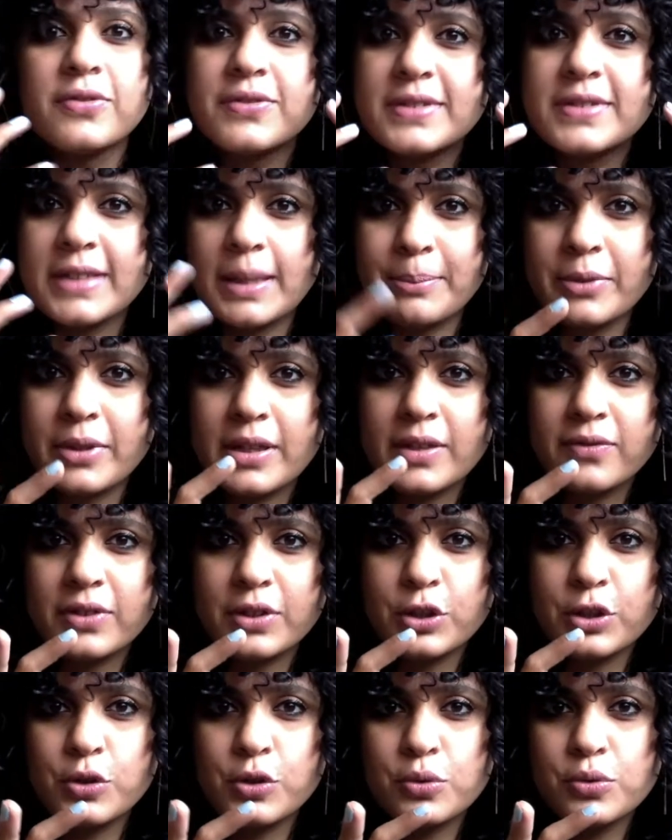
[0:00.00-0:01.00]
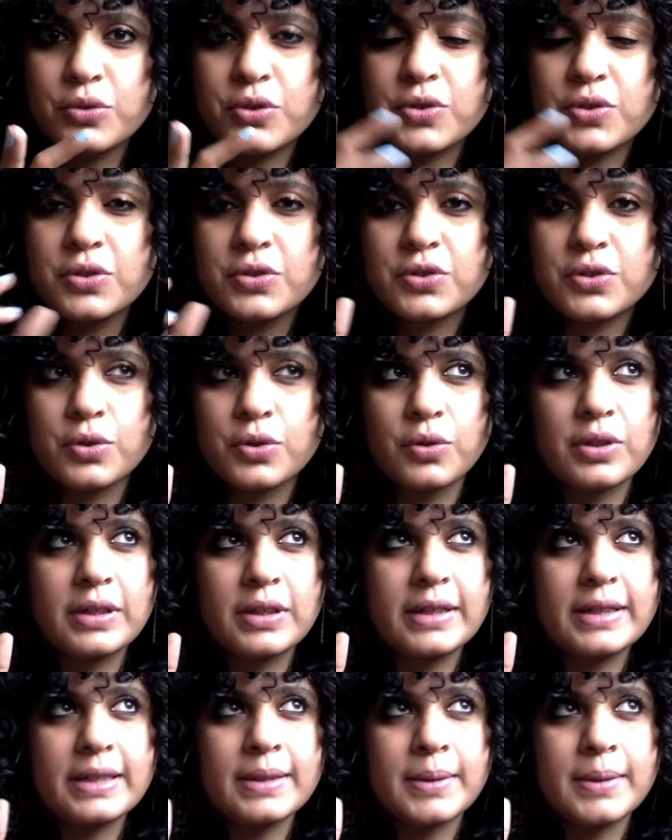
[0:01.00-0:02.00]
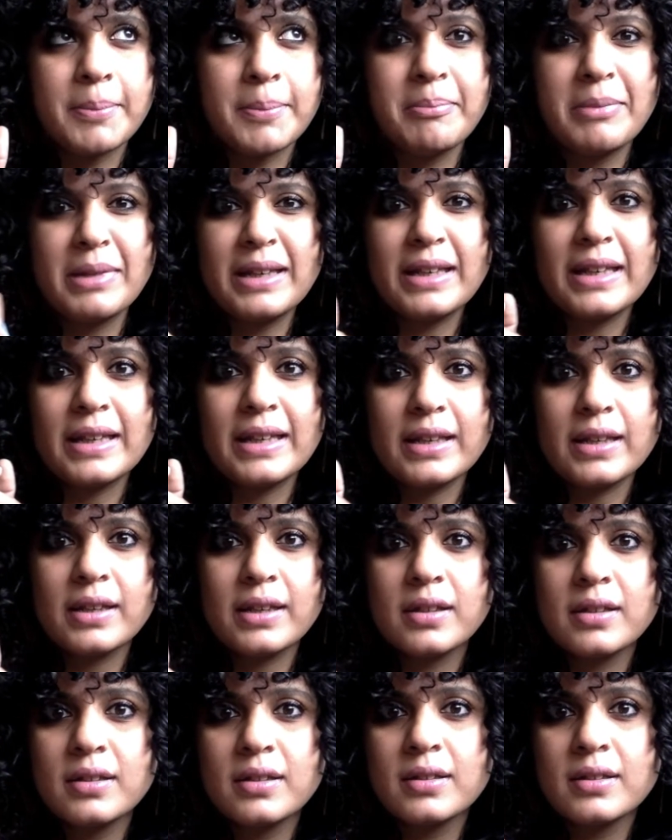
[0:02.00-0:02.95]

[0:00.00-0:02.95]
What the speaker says: summary videos, so really mini